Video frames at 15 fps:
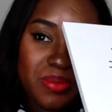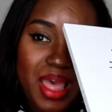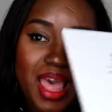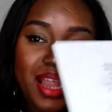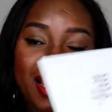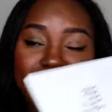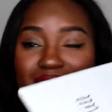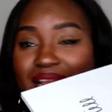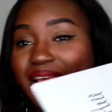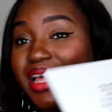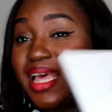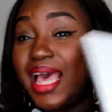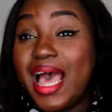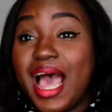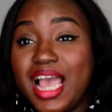palette
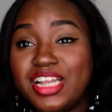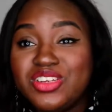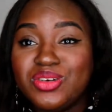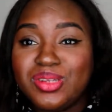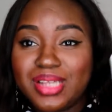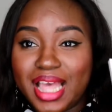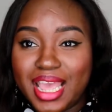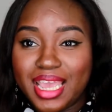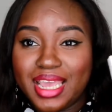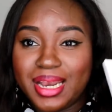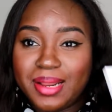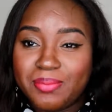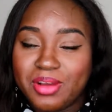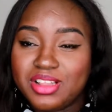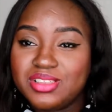I do like it
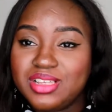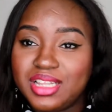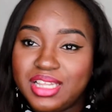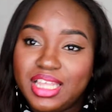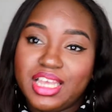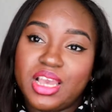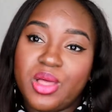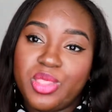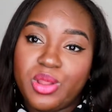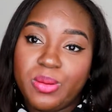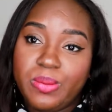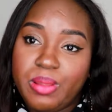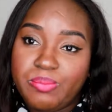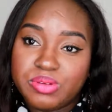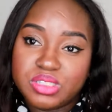I'm going to link other
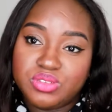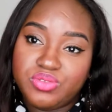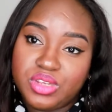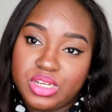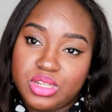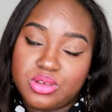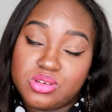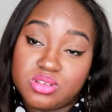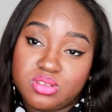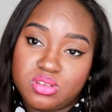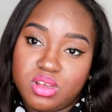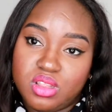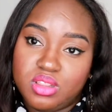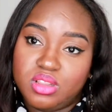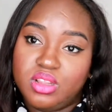people's videos
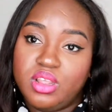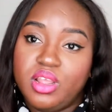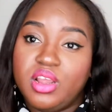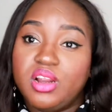on